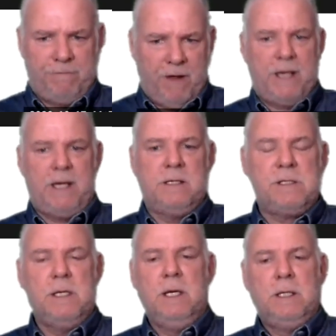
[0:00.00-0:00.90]
The
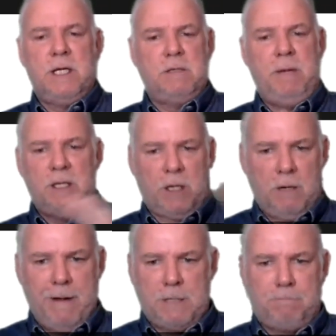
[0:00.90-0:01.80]
Vikings doesn't mean they're
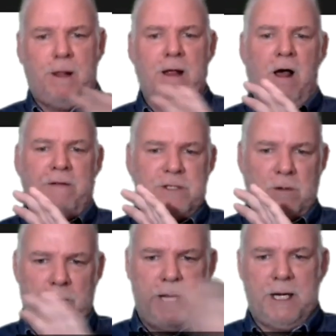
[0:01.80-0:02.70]
going to make the playoffs
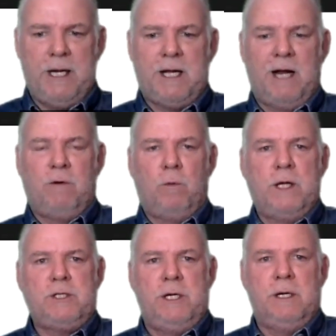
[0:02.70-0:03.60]
or make any kind of a
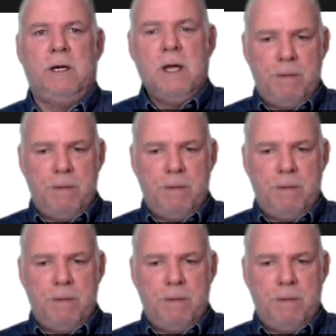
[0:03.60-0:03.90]
rush here